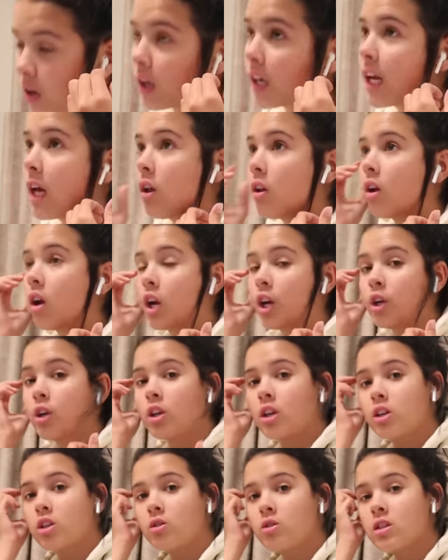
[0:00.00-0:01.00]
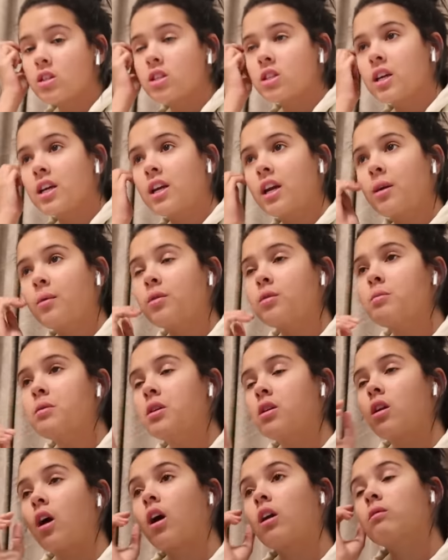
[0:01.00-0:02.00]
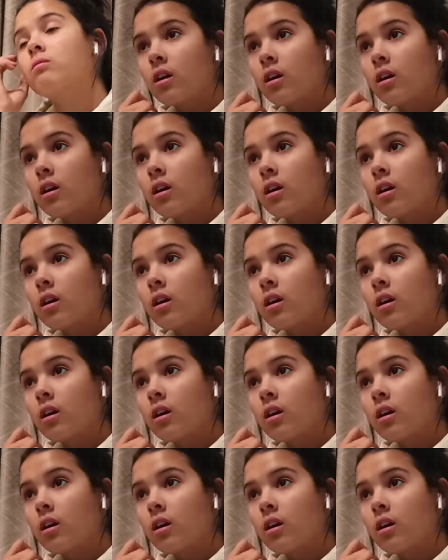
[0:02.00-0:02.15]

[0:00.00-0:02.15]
Hey, Raquel, are you gonna do this late night with me or not?